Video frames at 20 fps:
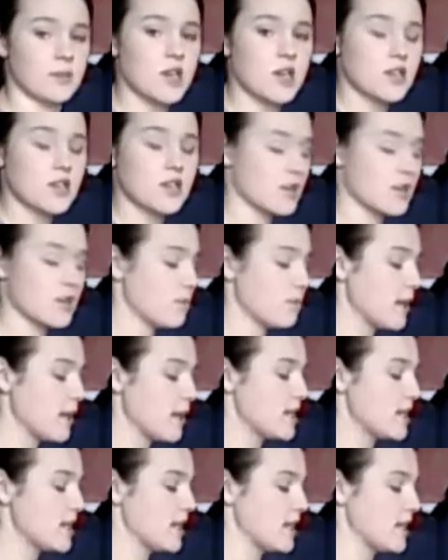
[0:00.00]
So you're
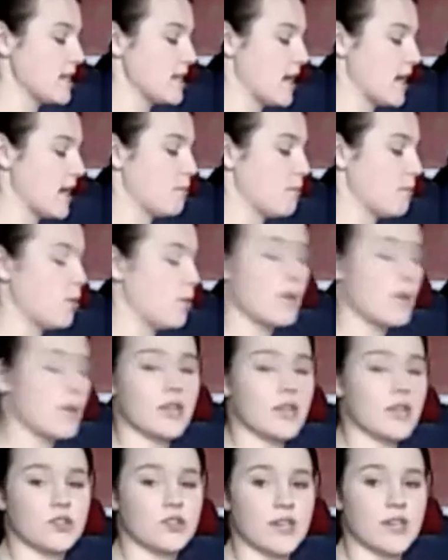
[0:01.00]
basically saying paw and
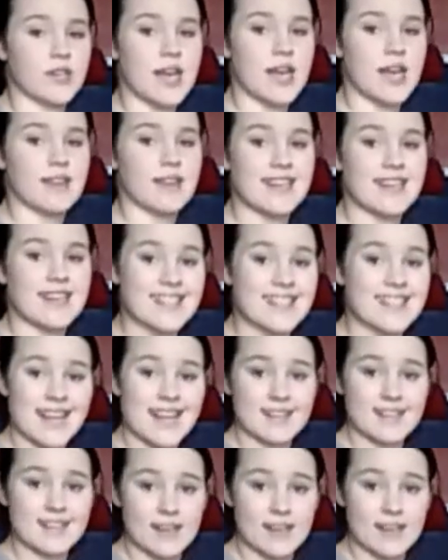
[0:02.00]
treat at the exact
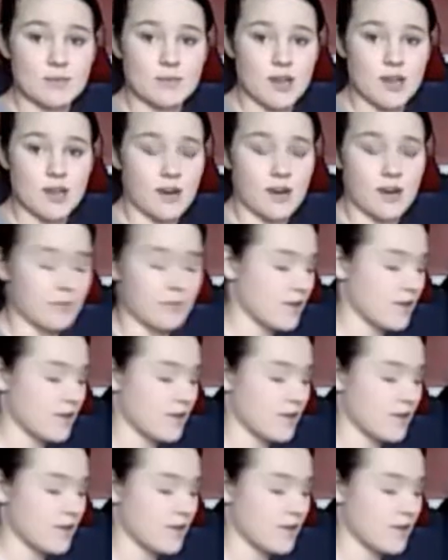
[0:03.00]
same time.